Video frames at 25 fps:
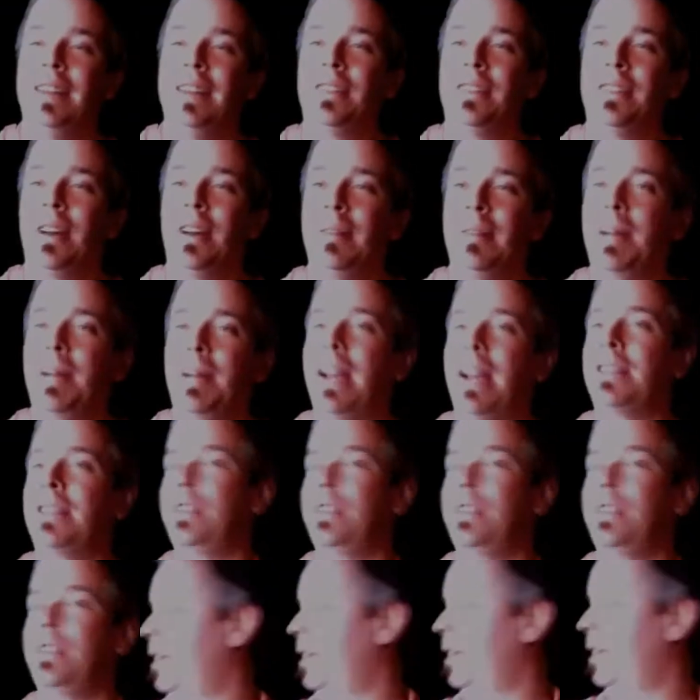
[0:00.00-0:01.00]
so I'm going to ask you
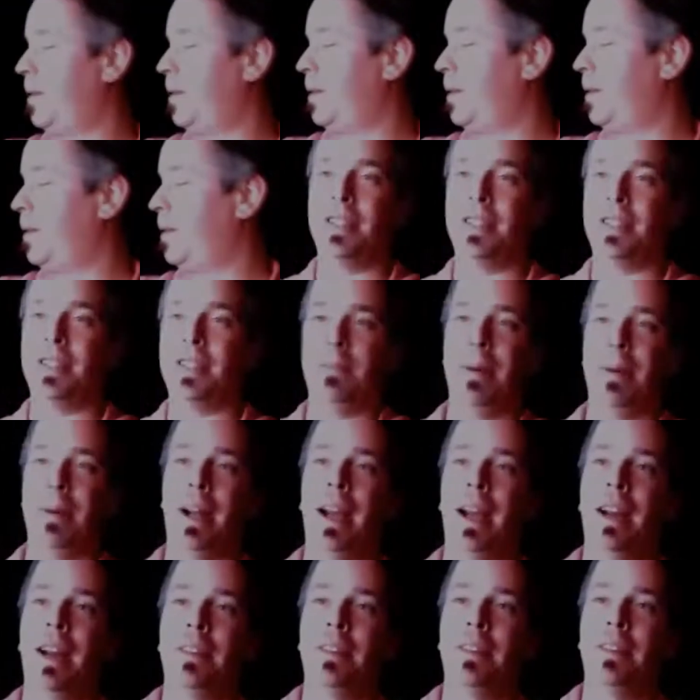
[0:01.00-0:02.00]
all the questions everybody
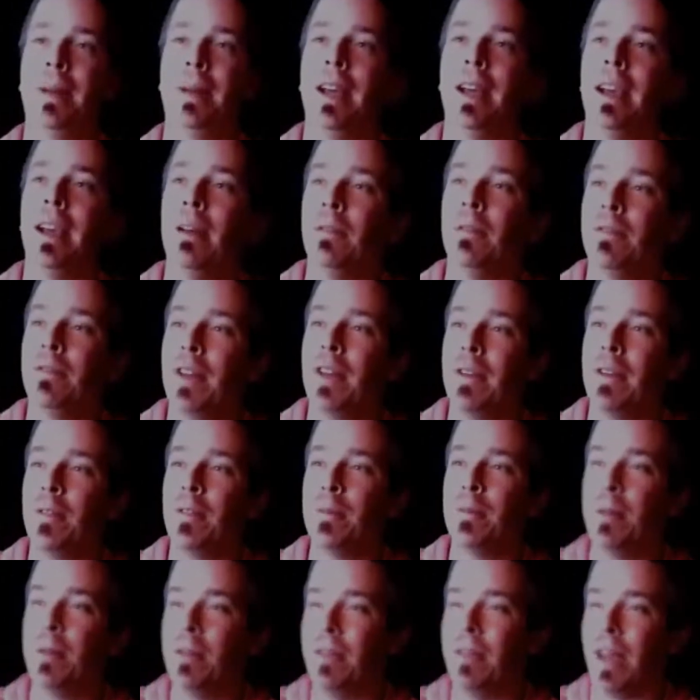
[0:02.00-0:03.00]
asked me. Favorite
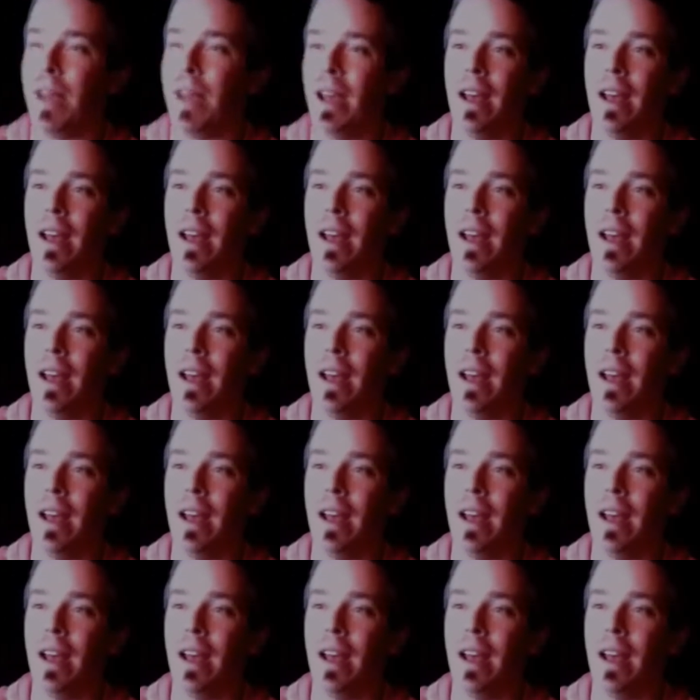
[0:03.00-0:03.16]
movie?